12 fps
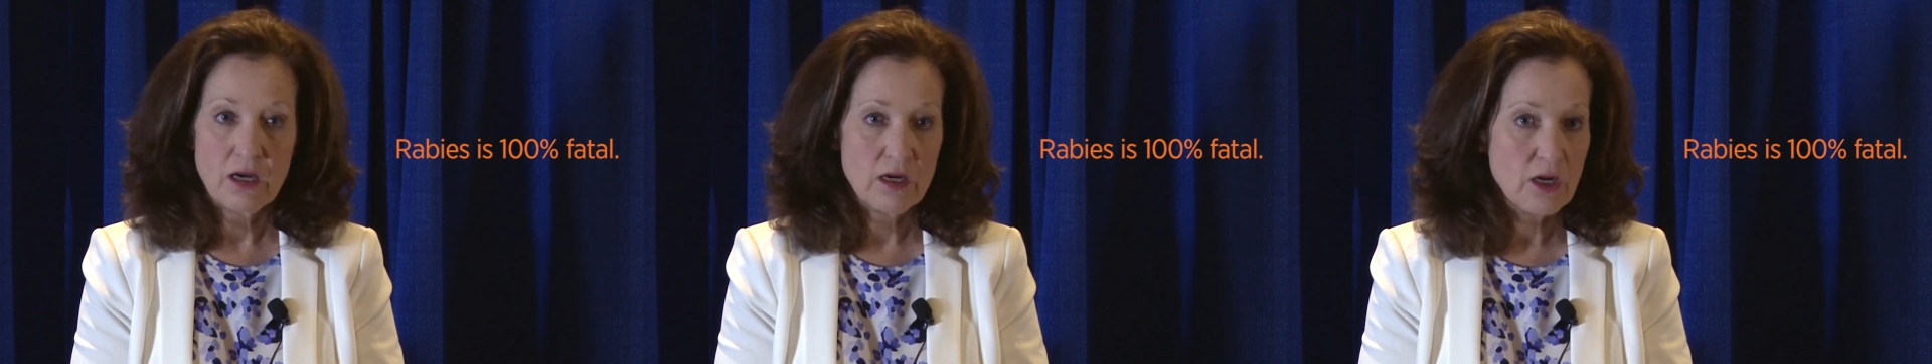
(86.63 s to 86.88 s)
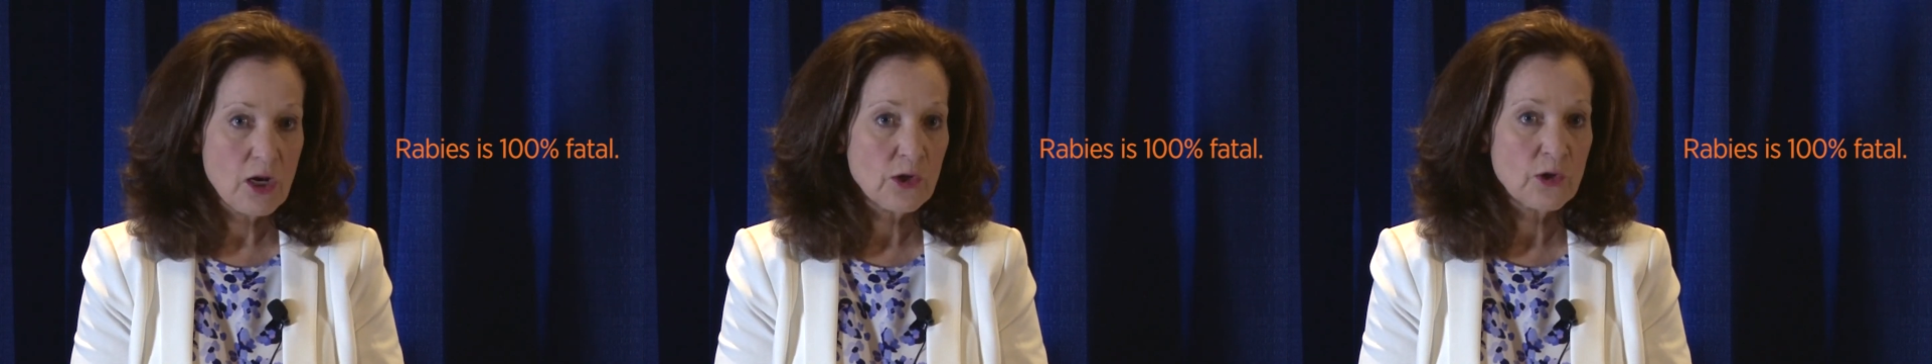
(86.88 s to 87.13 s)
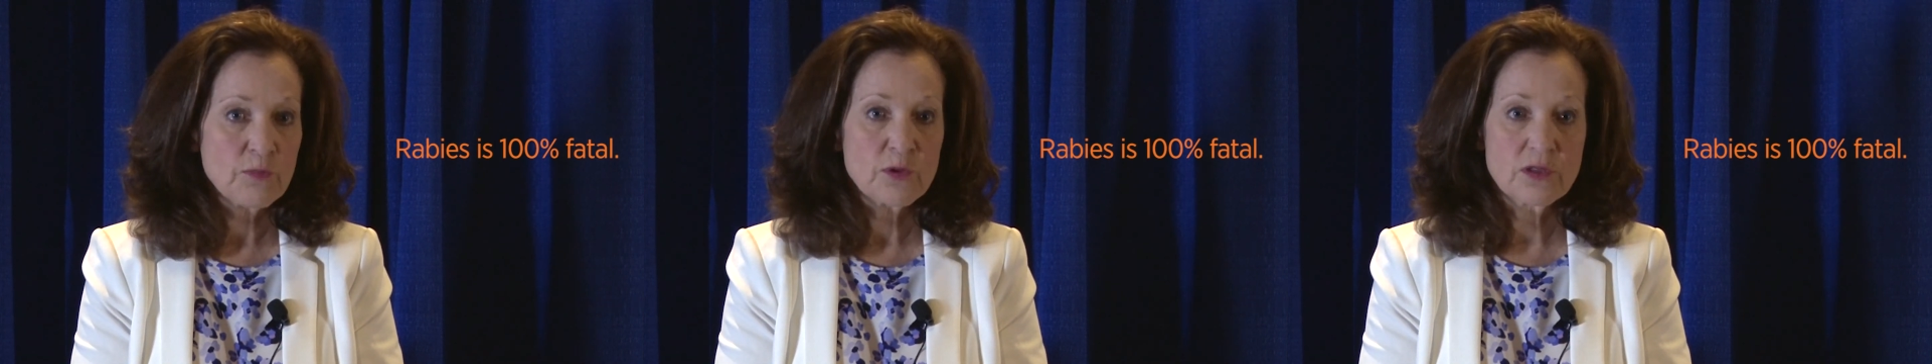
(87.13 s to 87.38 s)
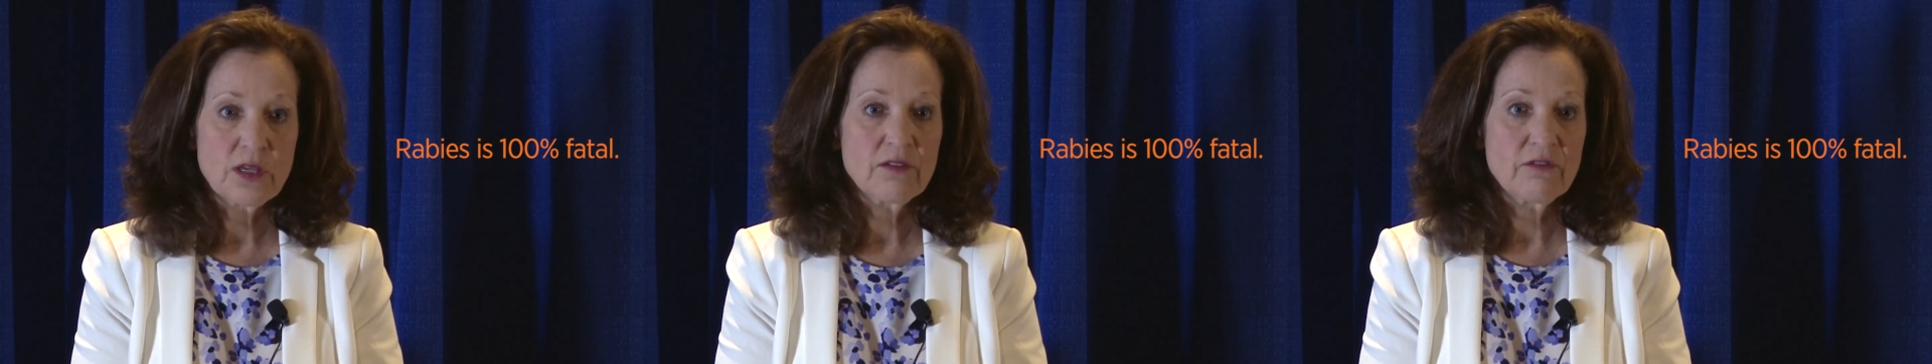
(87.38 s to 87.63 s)

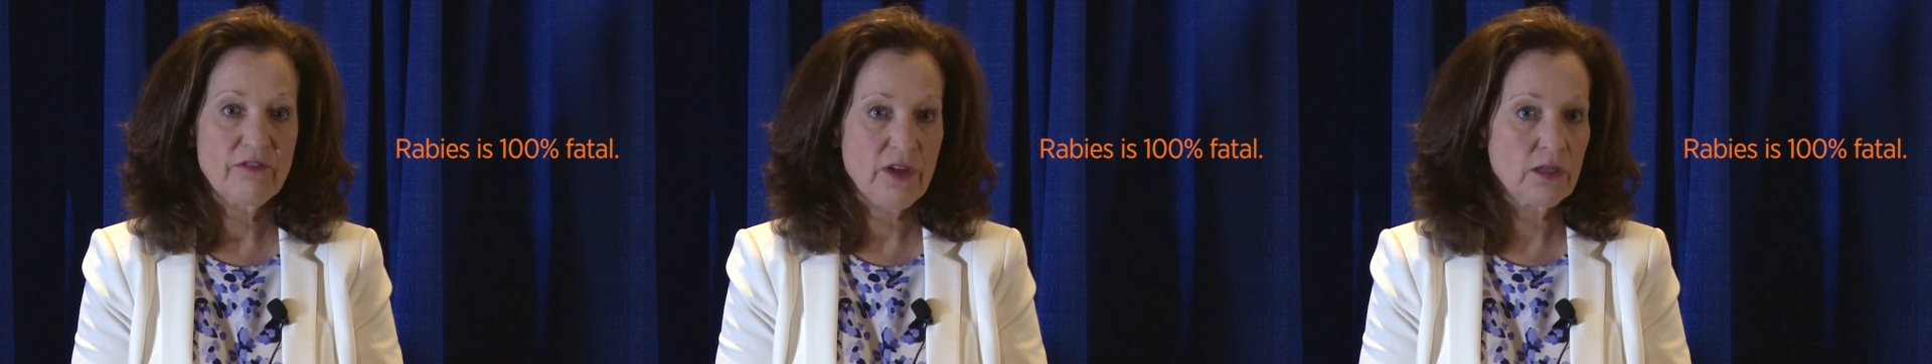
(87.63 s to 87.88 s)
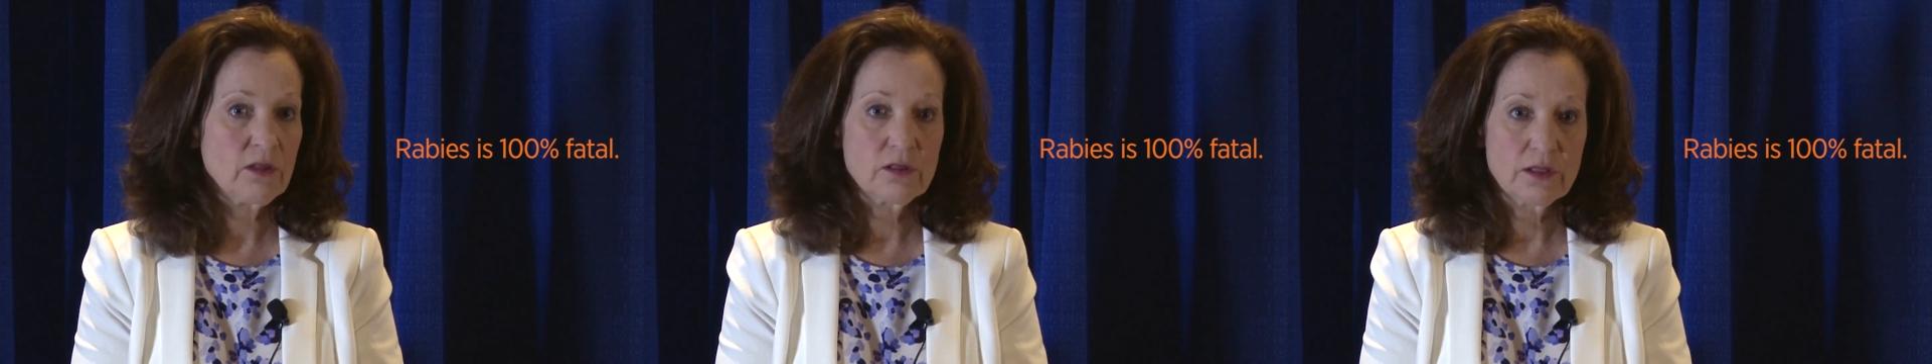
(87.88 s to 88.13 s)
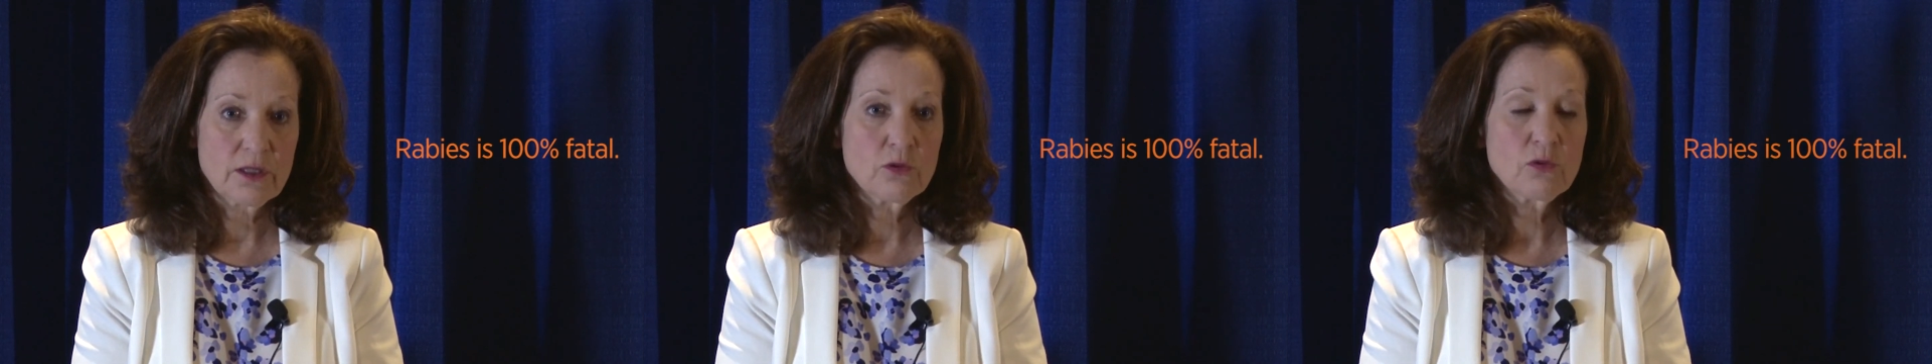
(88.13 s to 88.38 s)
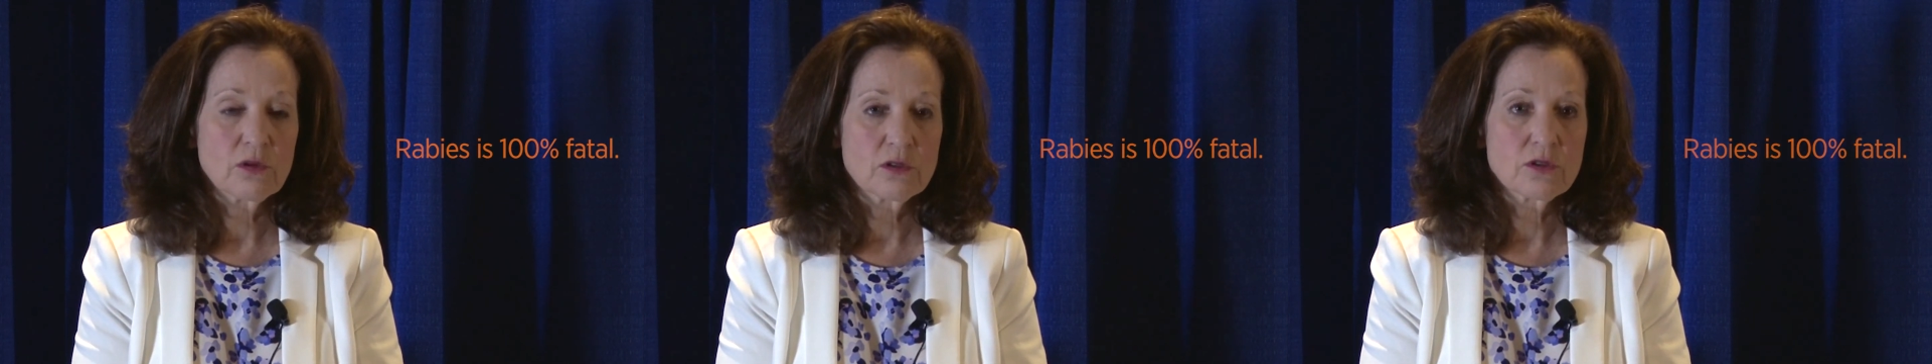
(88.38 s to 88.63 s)
100% fatal
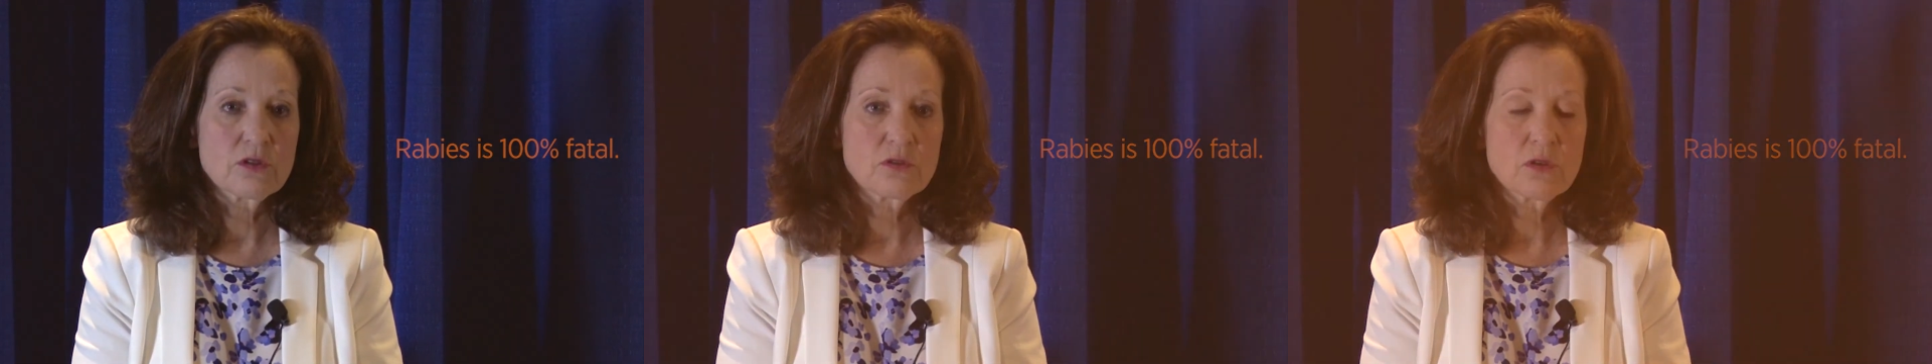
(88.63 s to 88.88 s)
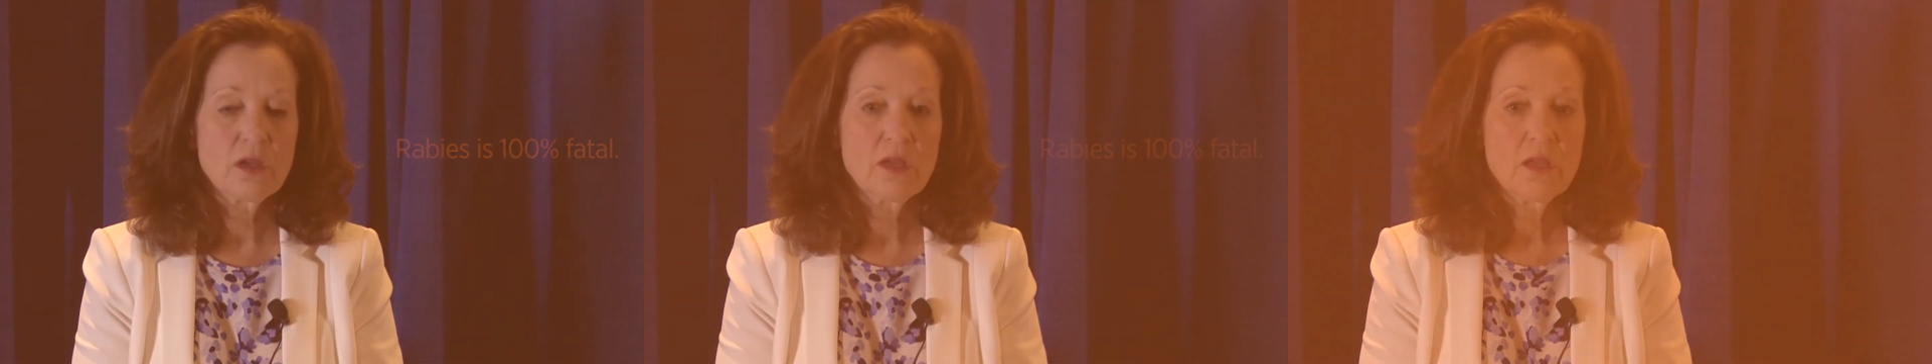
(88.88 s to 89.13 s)
in horses.